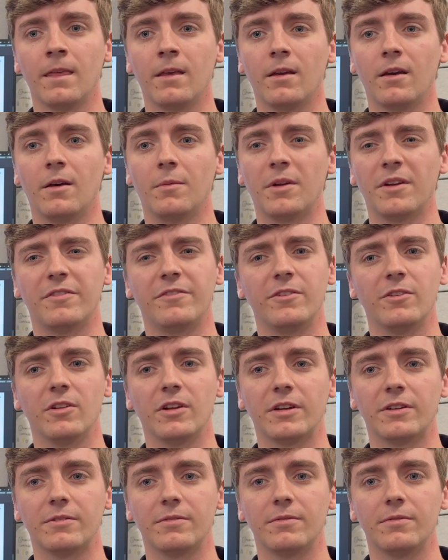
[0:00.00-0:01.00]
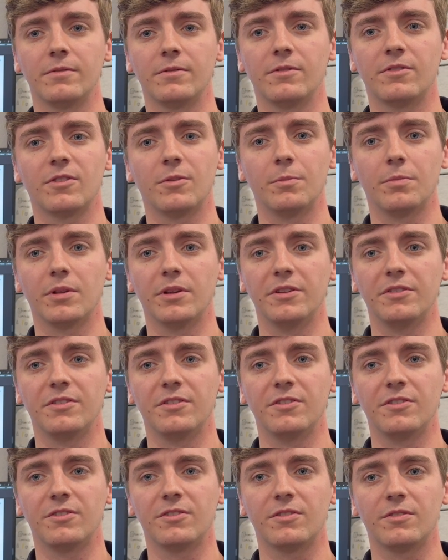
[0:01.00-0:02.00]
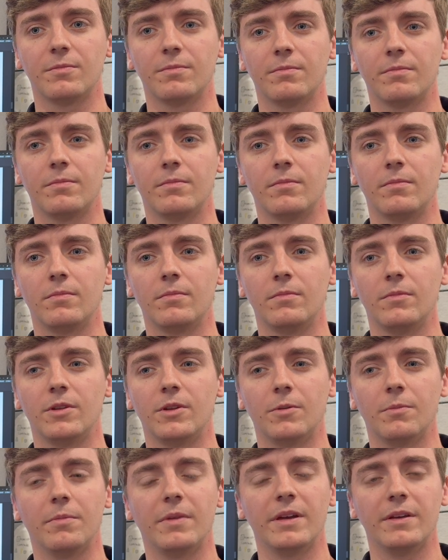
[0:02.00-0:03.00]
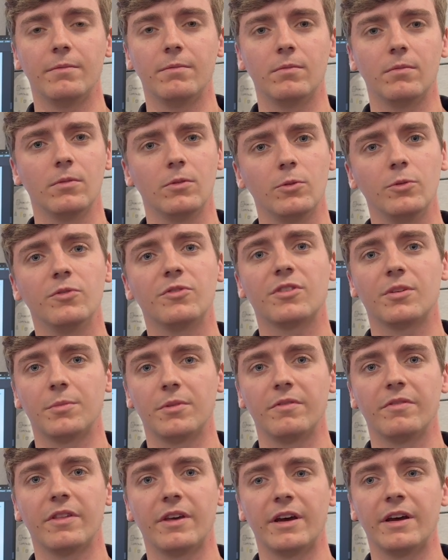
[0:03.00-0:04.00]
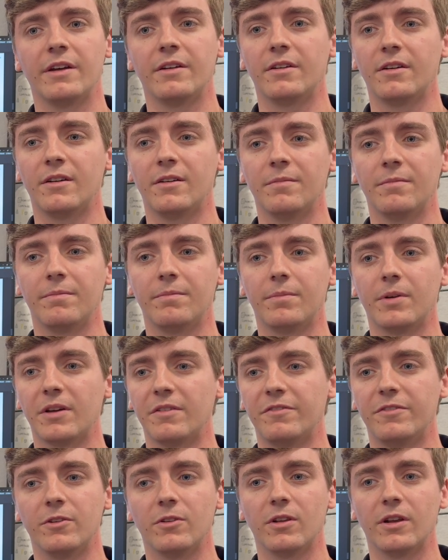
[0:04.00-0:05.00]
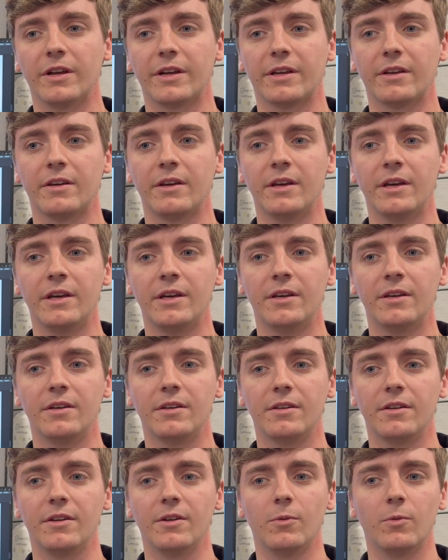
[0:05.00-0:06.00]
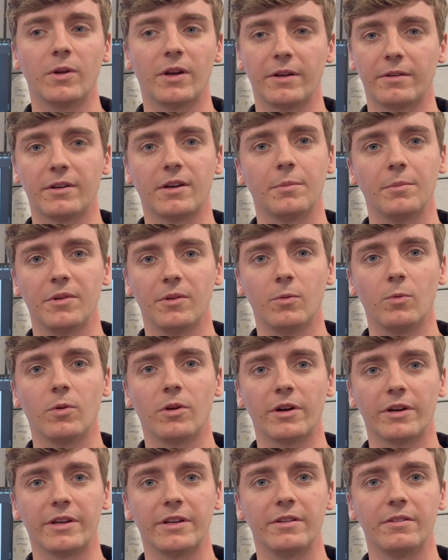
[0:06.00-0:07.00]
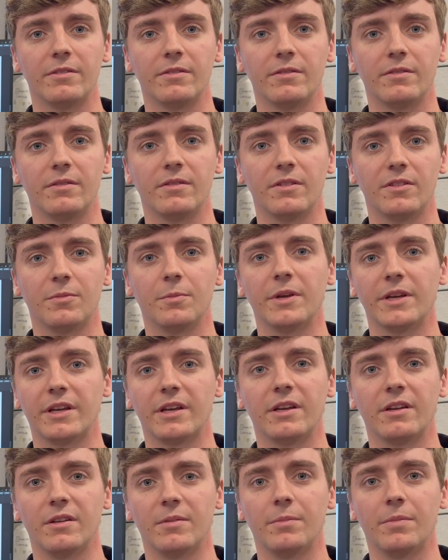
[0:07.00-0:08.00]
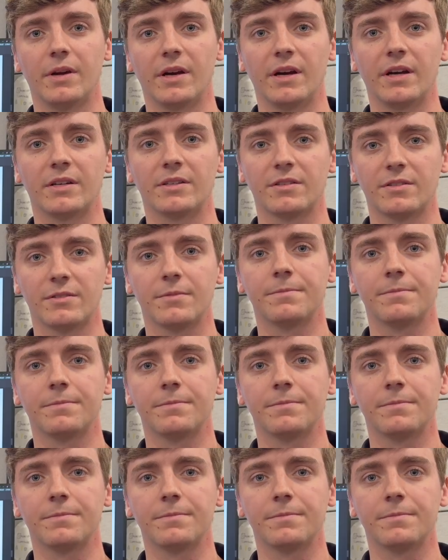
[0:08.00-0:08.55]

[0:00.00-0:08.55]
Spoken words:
And I feel like some places, may lose some of that, but I feel like, when I come into work, it is making an impact.